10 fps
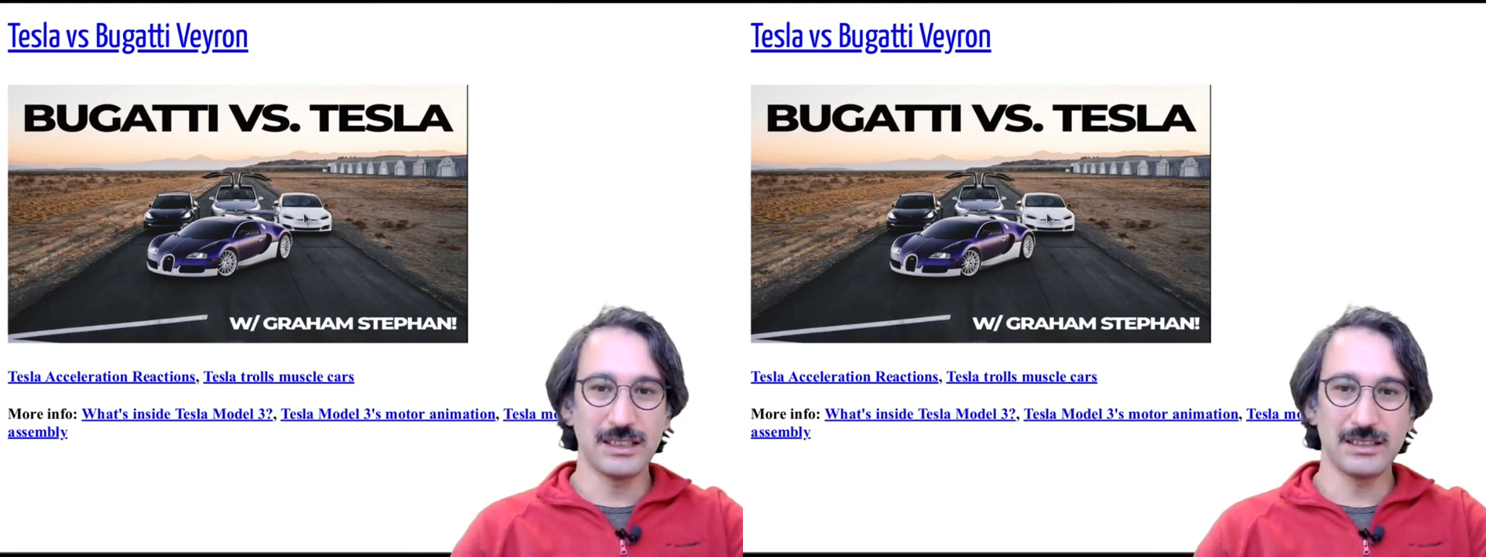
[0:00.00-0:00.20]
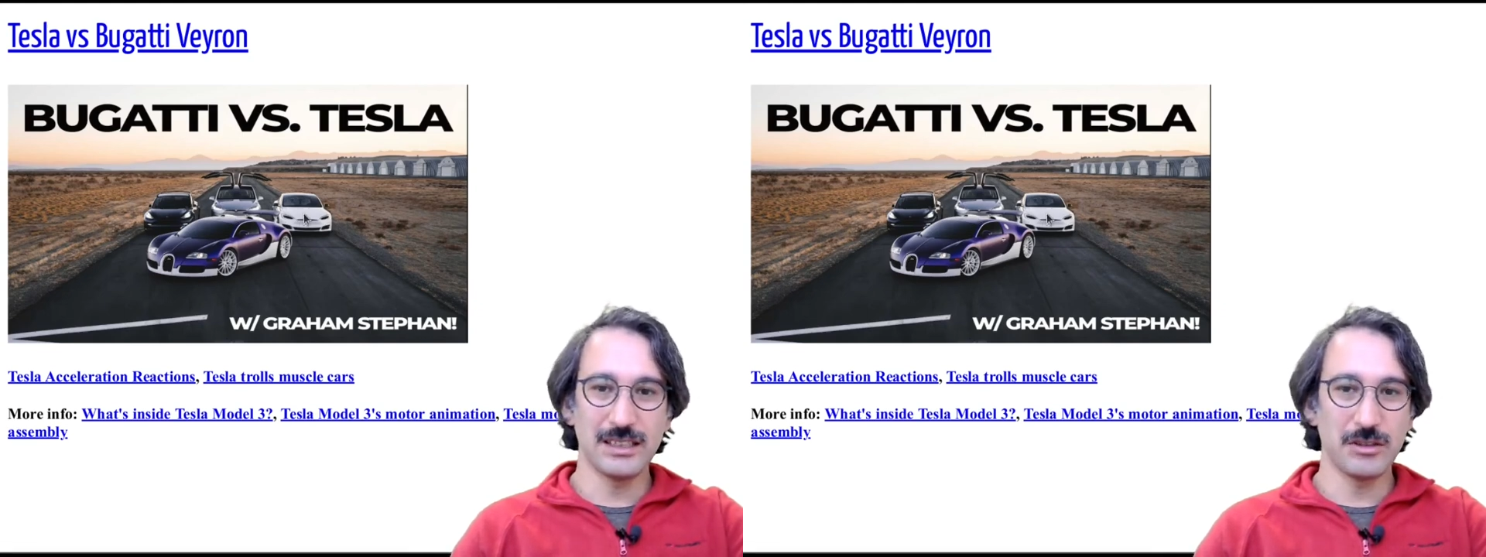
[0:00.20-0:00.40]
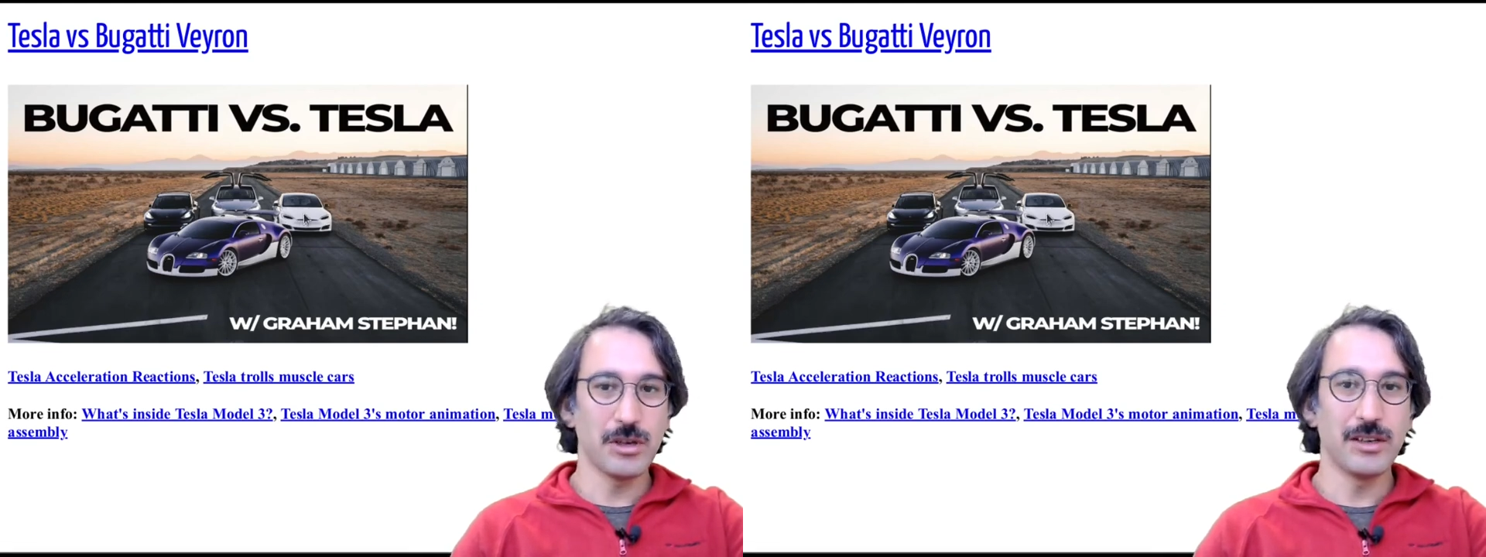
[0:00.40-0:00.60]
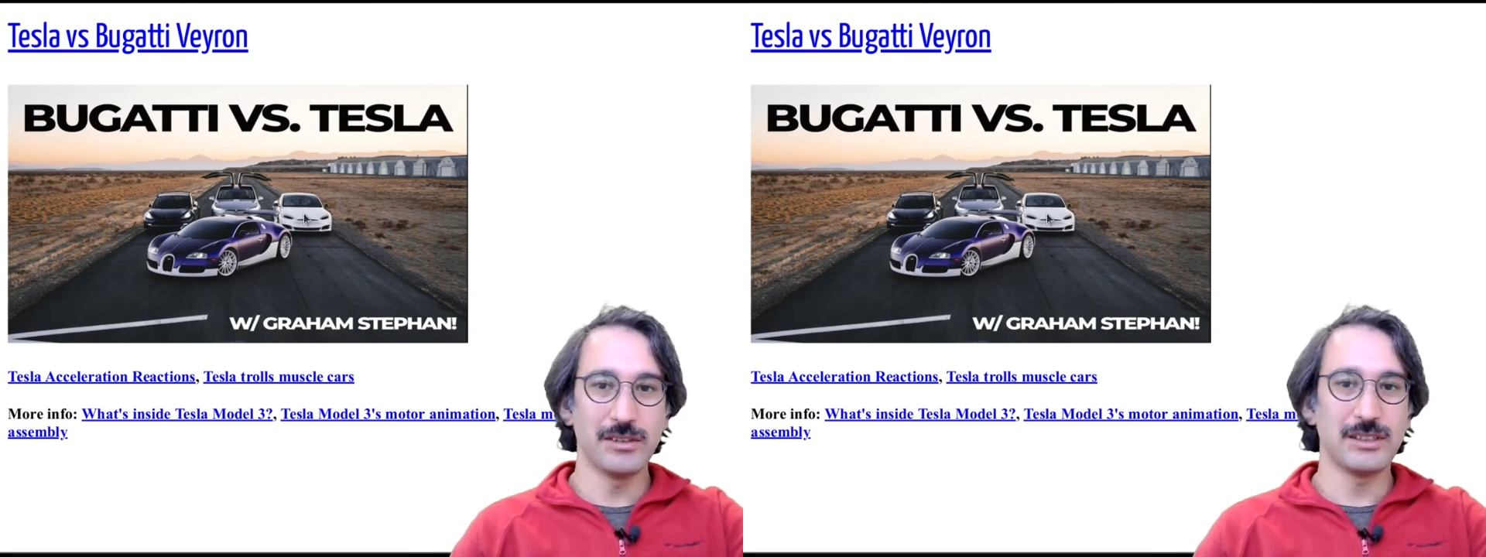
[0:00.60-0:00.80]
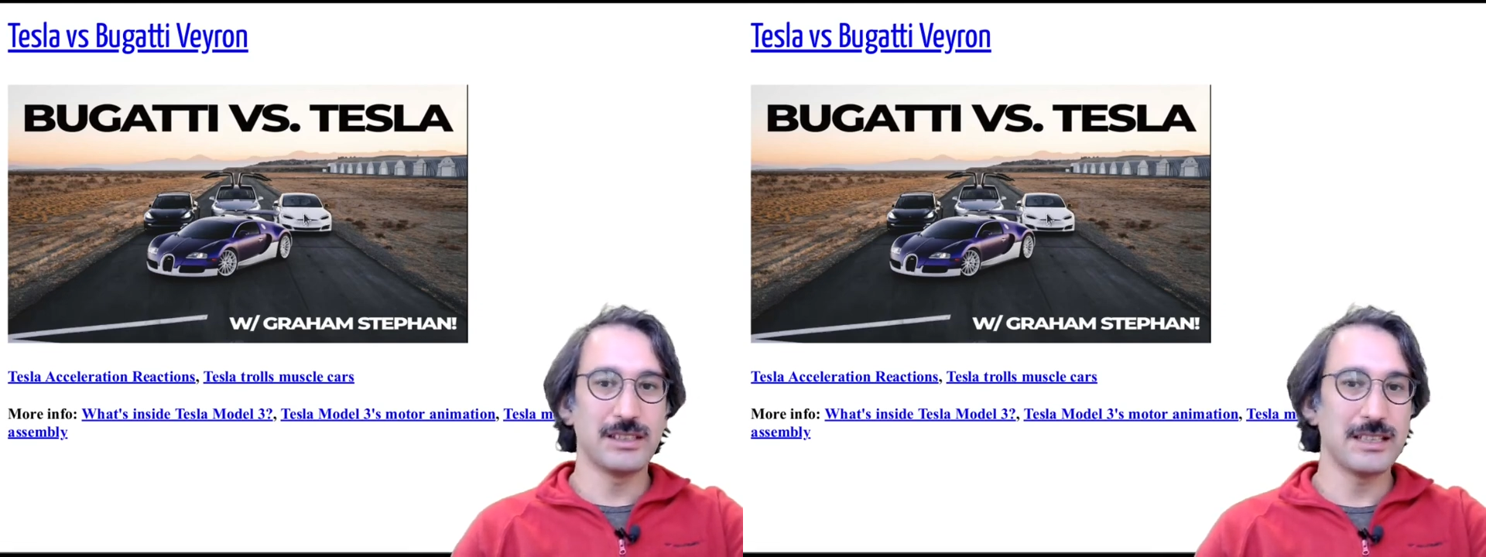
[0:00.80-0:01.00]
Then you have the
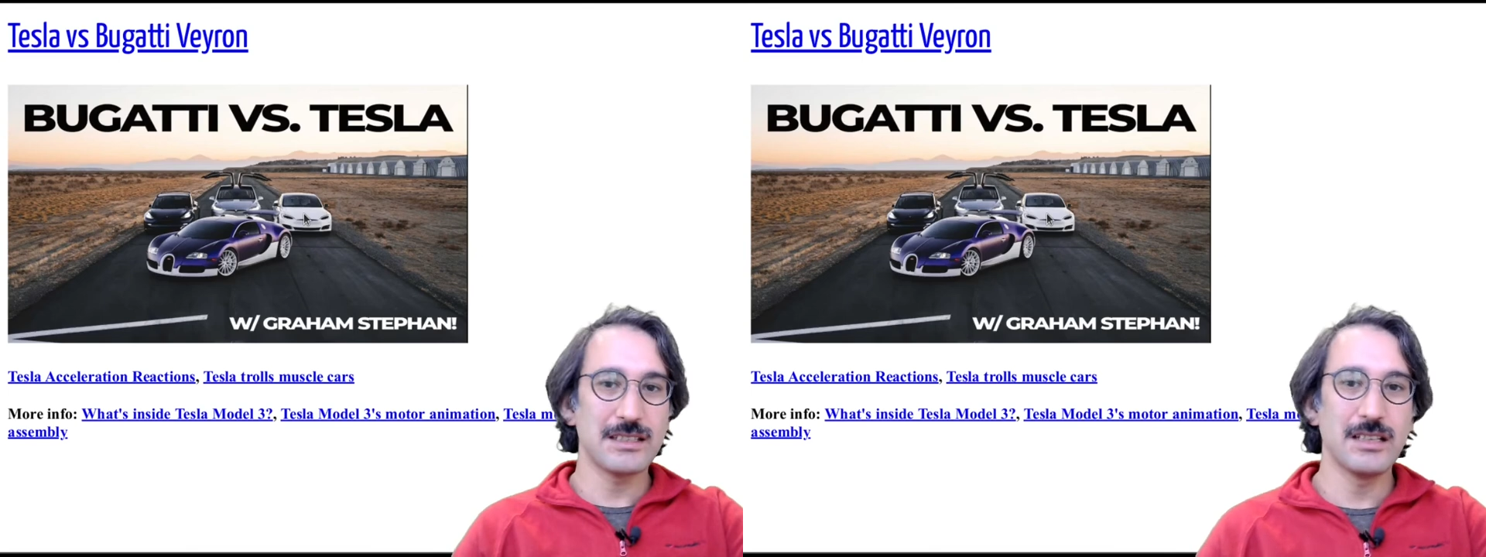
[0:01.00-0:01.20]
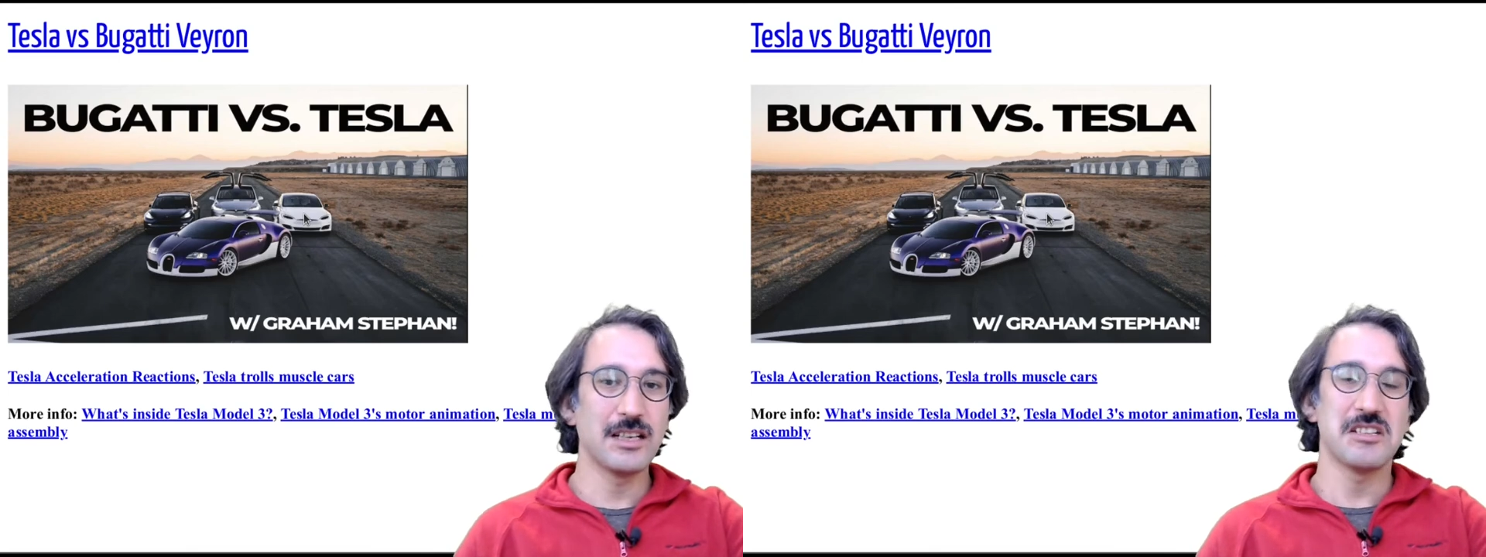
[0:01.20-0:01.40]
Tesla.